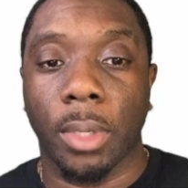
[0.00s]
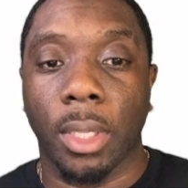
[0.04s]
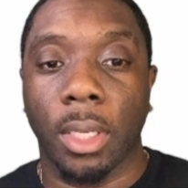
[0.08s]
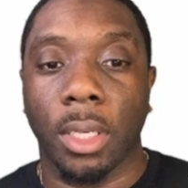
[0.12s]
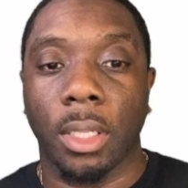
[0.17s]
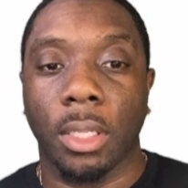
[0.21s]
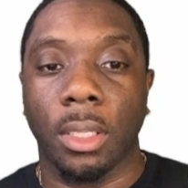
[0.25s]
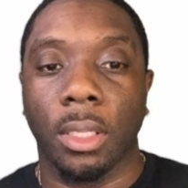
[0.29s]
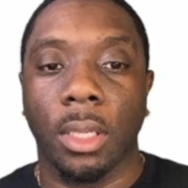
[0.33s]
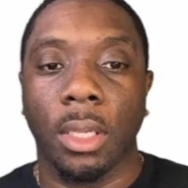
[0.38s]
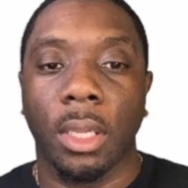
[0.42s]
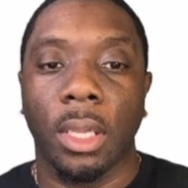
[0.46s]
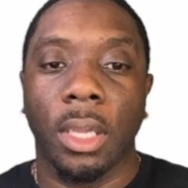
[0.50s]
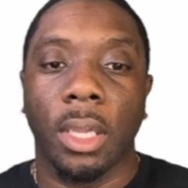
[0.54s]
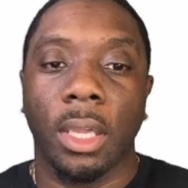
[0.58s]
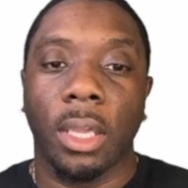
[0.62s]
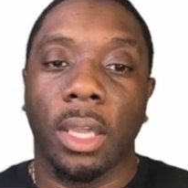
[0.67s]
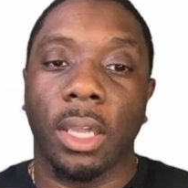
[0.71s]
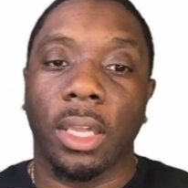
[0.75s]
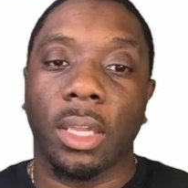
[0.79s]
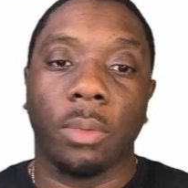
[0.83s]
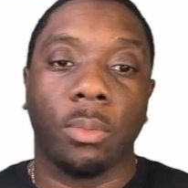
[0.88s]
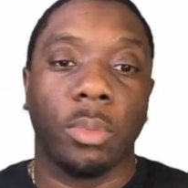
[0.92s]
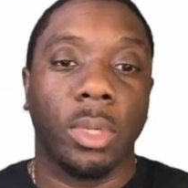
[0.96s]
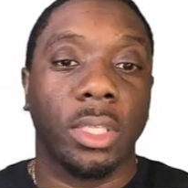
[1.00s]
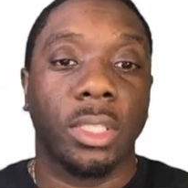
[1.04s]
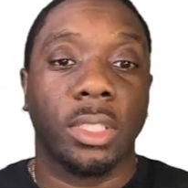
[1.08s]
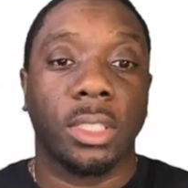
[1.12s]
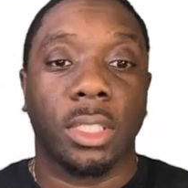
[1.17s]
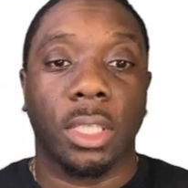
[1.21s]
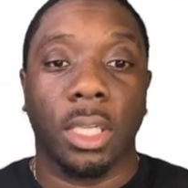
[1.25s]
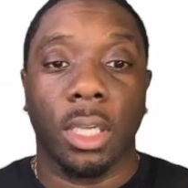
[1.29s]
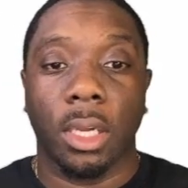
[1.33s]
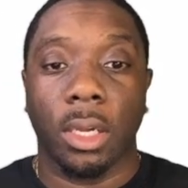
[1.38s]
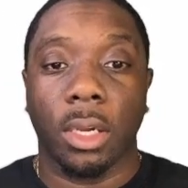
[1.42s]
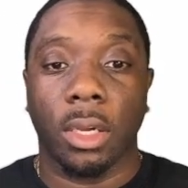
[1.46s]
it. It can be
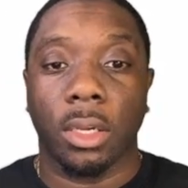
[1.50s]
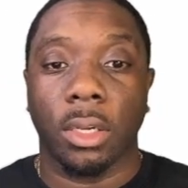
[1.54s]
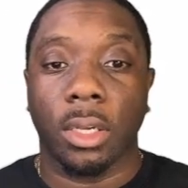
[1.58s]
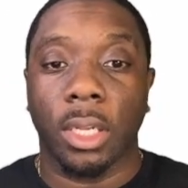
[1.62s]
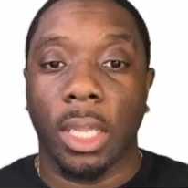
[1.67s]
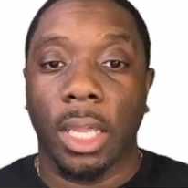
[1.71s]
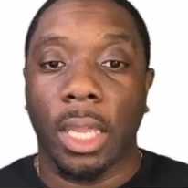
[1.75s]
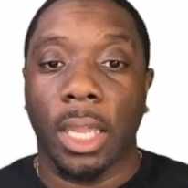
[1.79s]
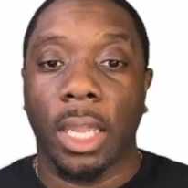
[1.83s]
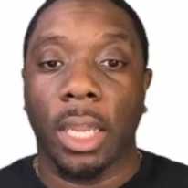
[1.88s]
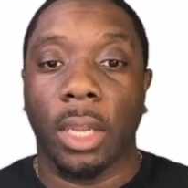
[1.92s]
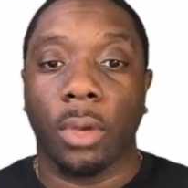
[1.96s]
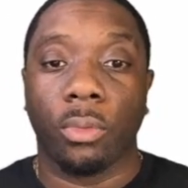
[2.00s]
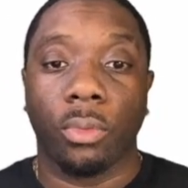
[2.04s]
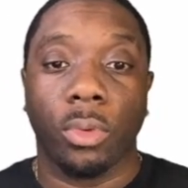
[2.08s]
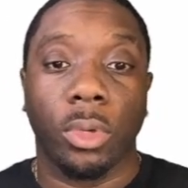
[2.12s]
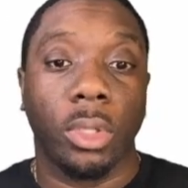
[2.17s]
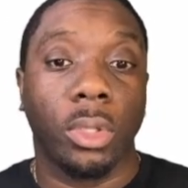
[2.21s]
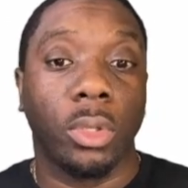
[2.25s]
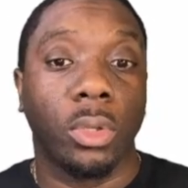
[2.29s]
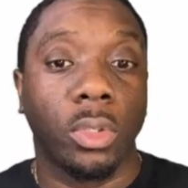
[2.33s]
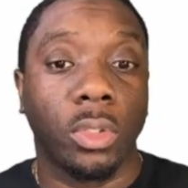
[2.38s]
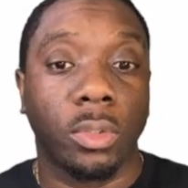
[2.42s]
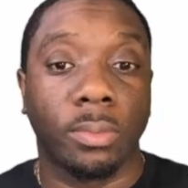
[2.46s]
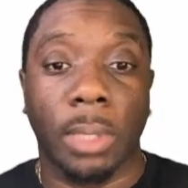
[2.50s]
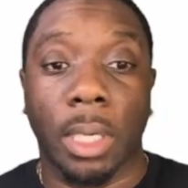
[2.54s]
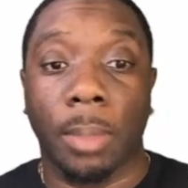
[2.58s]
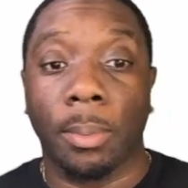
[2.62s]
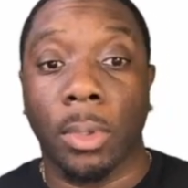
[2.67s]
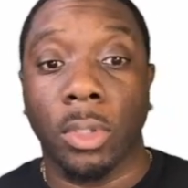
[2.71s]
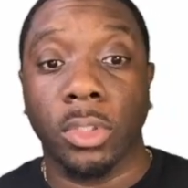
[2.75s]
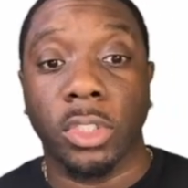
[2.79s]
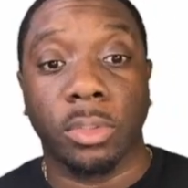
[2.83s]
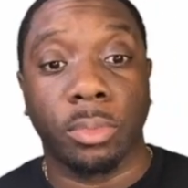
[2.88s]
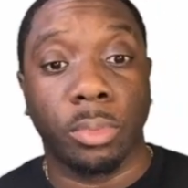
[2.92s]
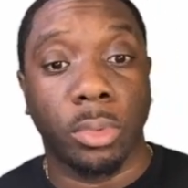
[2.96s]
shared and reused by
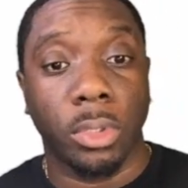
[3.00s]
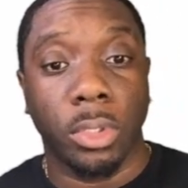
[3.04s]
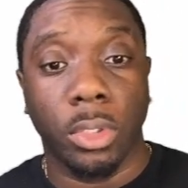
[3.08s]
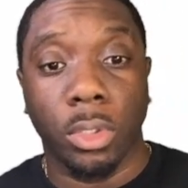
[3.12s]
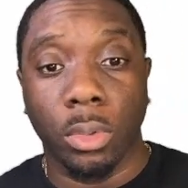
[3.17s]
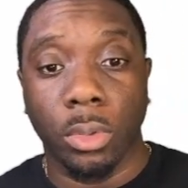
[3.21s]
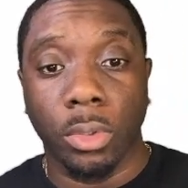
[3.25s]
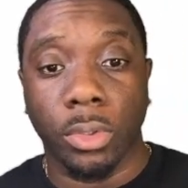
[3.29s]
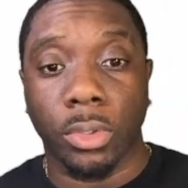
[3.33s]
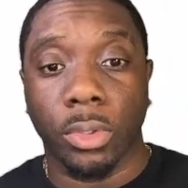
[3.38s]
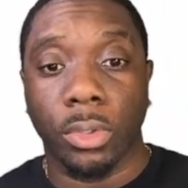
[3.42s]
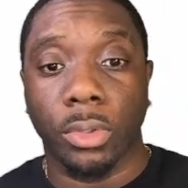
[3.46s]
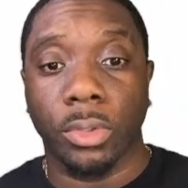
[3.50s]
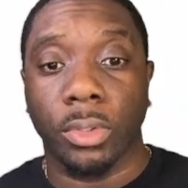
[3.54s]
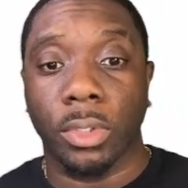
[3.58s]
multiple users.